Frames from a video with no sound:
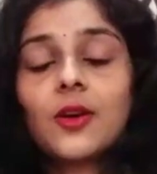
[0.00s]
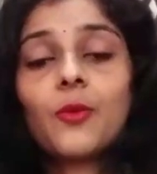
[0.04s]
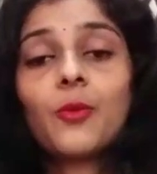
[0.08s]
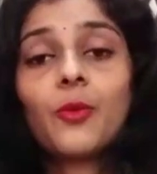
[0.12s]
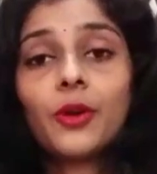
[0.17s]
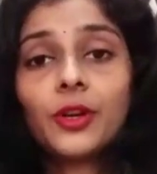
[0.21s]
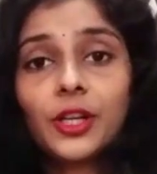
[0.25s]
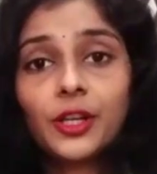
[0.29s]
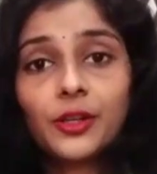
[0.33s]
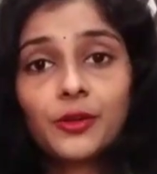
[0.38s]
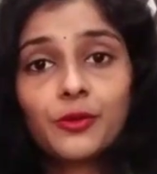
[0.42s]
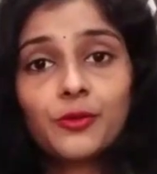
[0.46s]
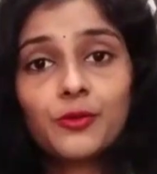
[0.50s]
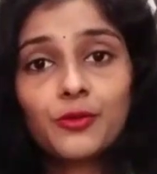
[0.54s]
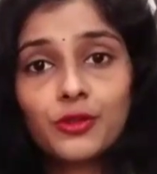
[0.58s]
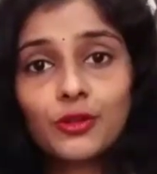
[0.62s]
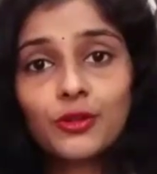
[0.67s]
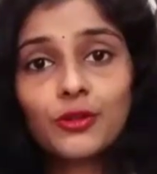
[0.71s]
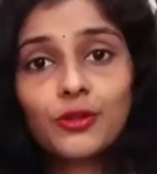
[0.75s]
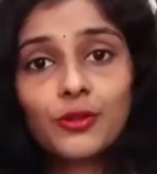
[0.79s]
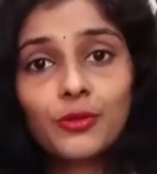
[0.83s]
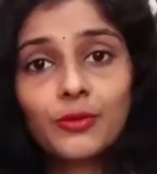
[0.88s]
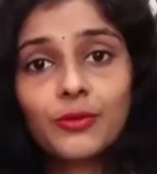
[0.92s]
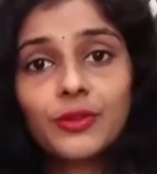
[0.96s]
What I used
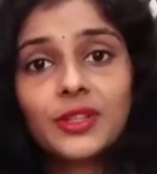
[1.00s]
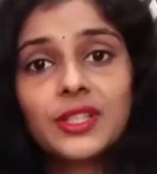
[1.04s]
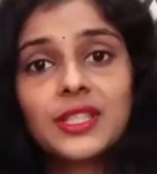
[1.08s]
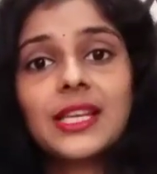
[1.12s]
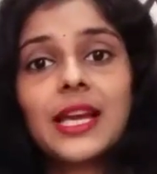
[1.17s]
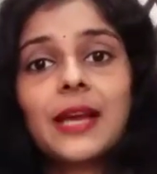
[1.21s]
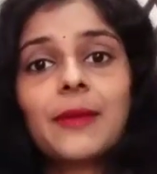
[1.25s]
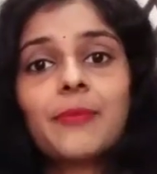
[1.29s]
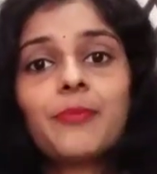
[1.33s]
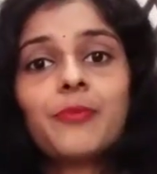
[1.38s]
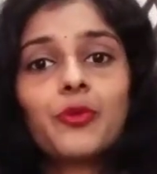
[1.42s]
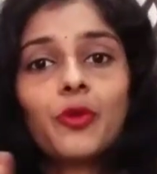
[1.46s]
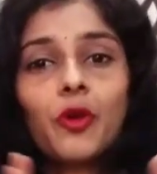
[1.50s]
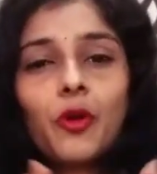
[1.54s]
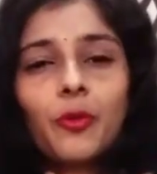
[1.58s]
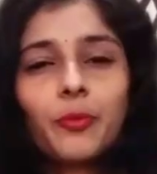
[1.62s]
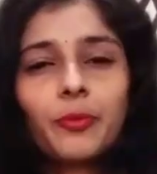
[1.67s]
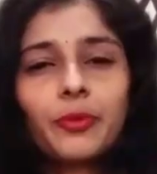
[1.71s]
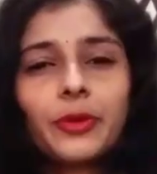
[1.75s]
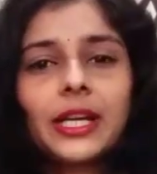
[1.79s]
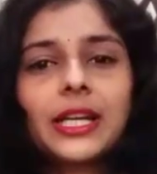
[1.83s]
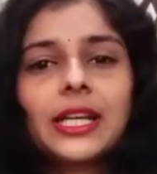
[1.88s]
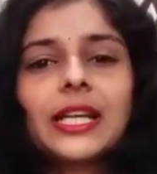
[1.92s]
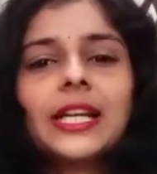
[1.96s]
to do is
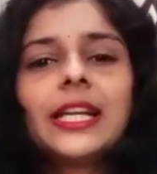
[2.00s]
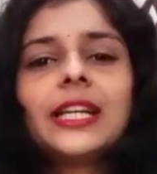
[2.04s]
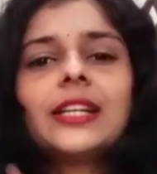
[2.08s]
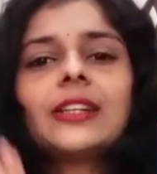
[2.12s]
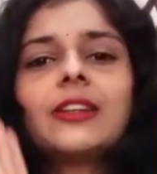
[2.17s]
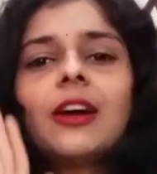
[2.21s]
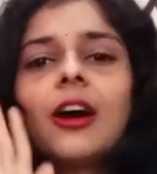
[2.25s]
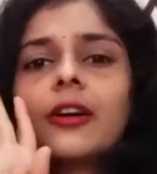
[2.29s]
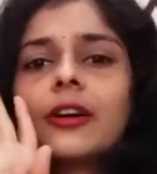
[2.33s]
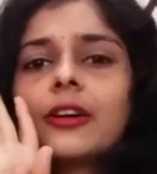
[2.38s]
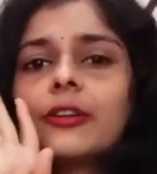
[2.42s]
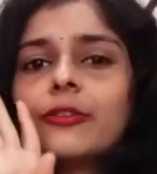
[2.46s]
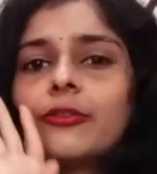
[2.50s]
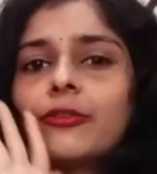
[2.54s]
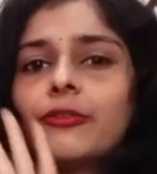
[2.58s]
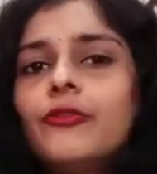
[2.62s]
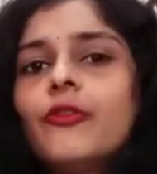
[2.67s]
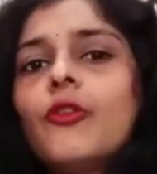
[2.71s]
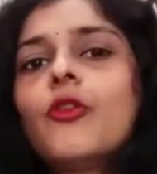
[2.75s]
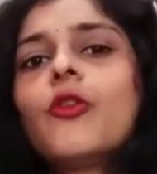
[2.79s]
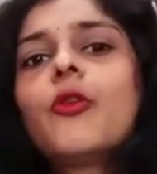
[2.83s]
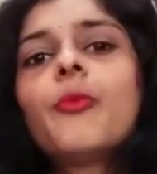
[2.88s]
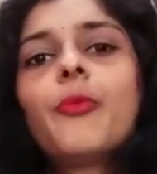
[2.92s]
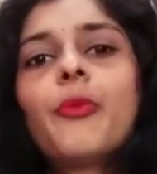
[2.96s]
appropriately target
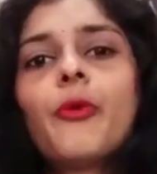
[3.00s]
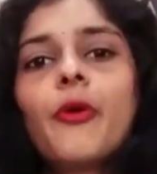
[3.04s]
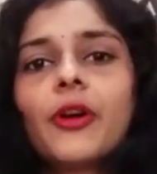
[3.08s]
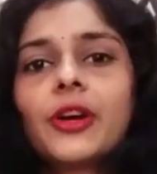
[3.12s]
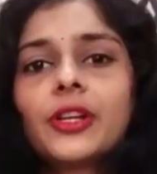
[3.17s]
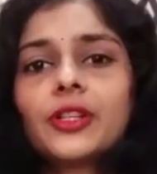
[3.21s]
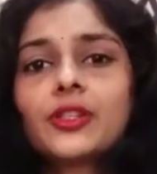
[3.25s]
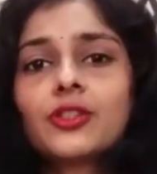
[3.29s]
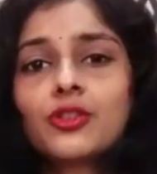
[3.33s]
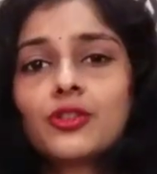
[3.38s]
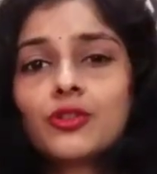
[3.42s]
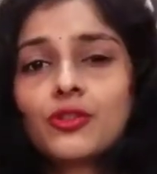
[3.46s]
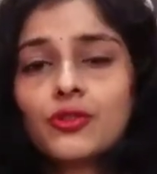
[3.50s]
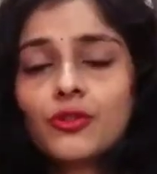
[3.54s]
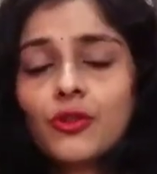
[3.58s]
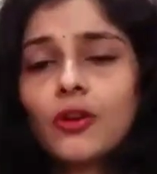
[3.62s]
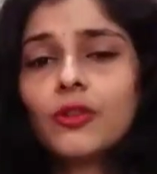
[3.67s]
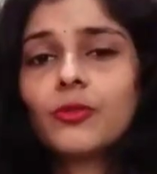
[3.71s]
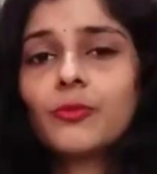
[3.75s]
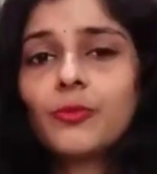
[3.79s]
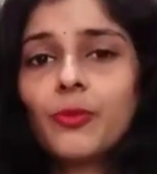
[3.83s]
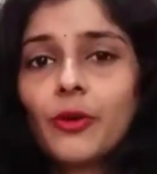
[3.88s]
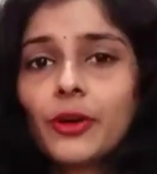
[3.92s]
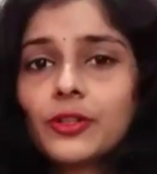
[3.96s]
4 points,
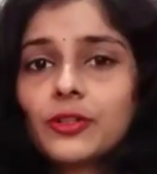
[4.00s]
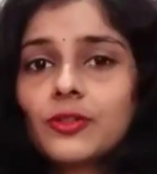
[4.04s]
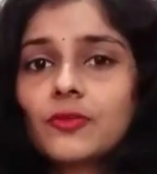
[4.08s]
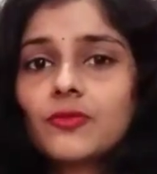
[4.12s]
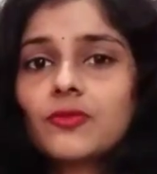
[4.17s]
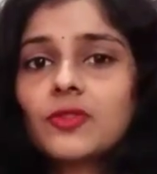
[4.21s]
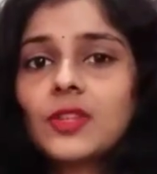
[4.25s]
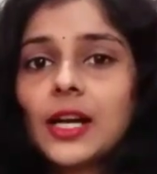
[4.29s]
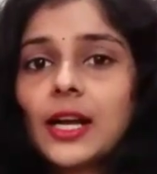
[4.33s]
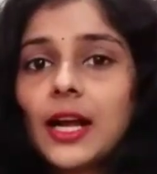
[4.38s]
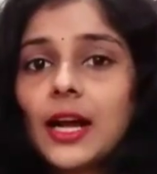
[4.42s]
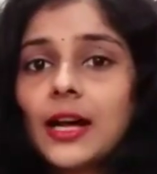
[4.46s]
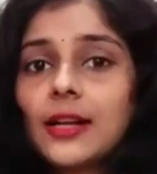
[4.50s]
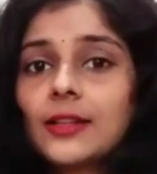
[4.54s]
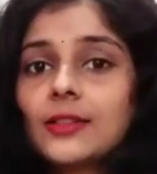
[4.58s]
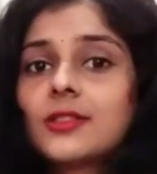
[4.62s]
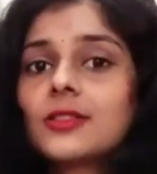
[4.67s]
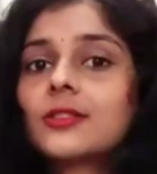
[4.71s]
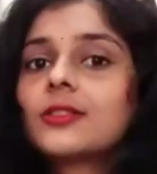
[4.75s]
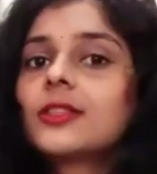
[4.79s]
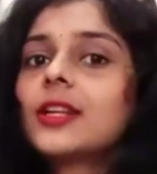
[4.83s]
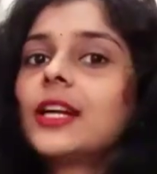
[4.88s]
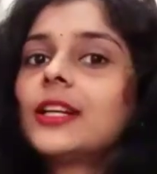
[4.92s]
strong points of that answer,